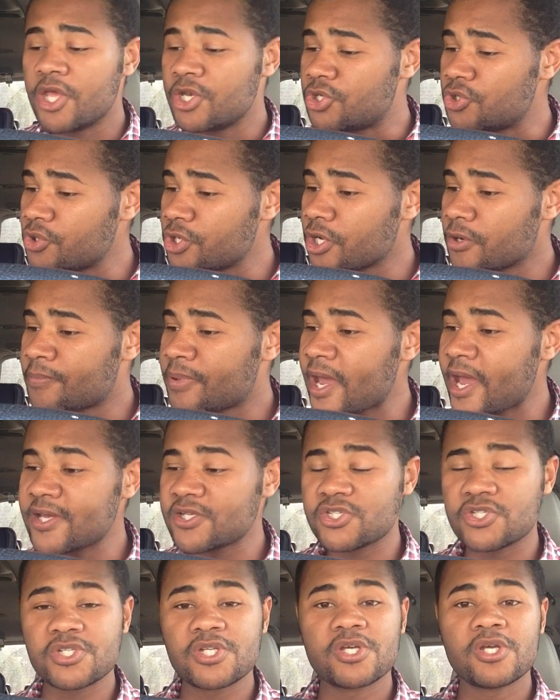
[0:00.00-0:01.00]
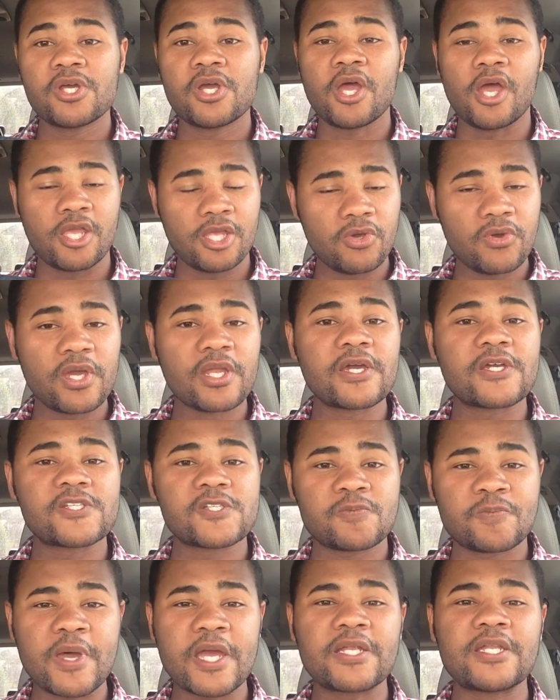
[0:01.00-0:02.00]
Do your best, and you can
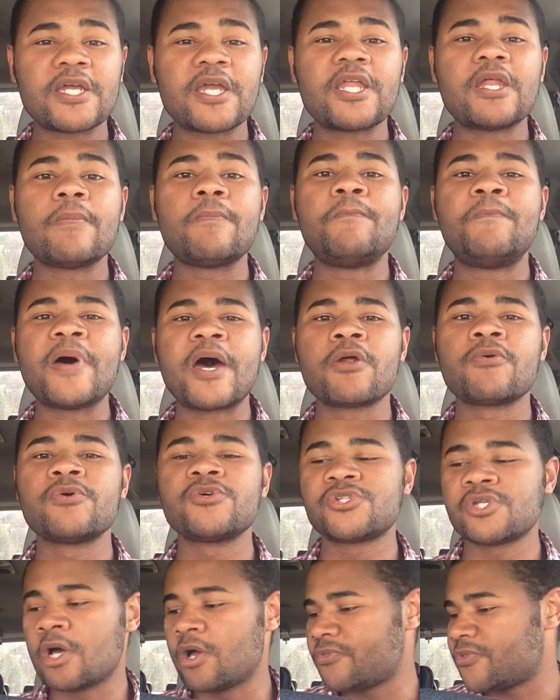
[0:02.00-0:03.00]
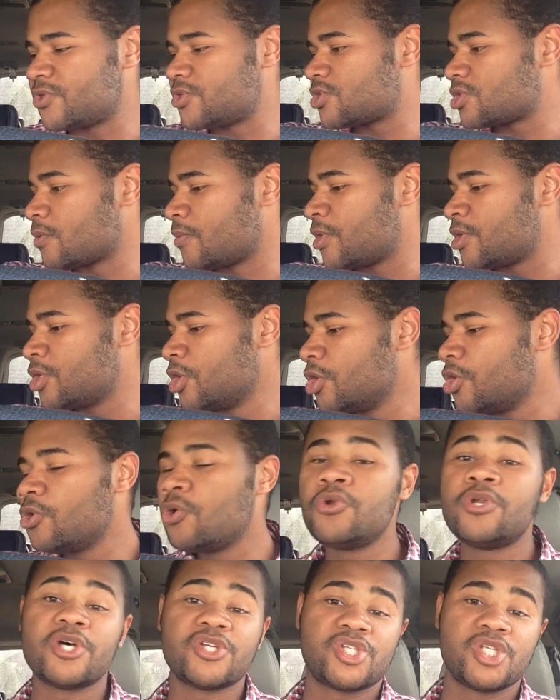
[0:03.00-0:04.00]
expect to get a better result than someone
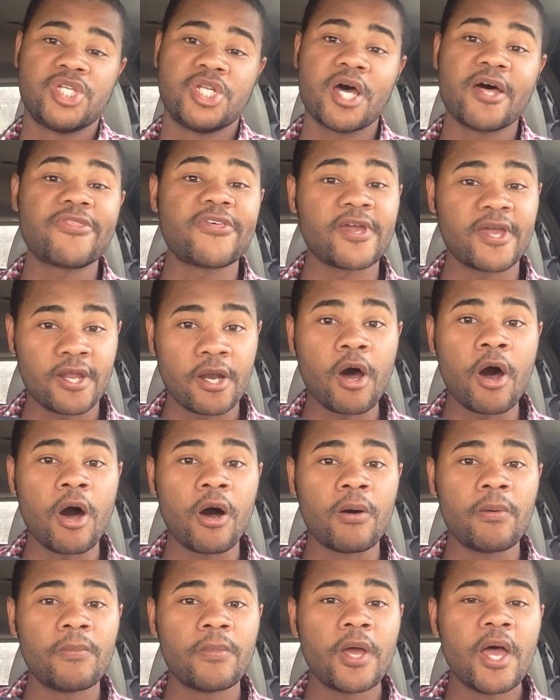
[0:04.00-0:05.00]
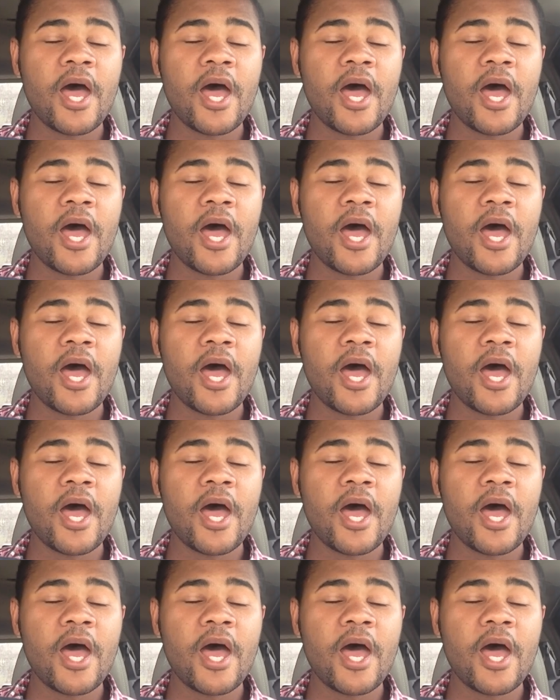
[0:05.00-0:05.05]
who does nothing at all.